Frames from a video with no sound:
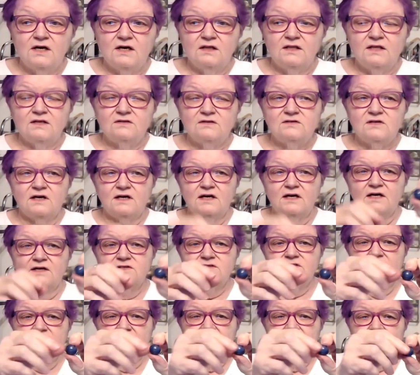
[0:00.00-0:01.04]
That's like I
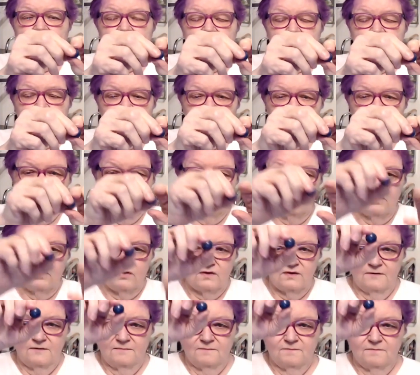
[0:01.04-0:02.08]
said, on the earth,
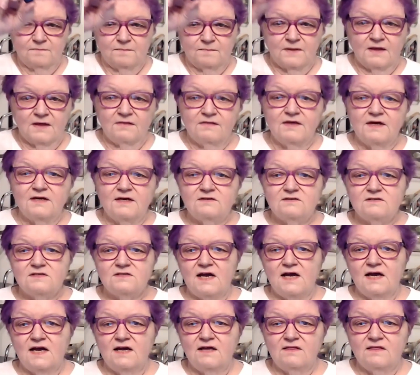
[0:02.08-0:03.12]
they
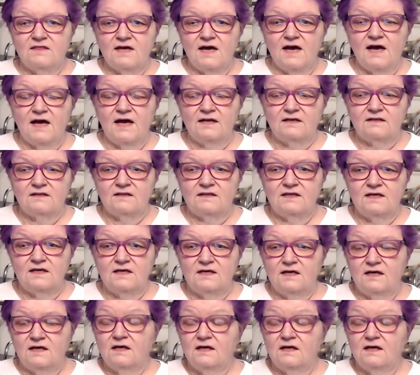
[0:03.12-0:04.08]
say that the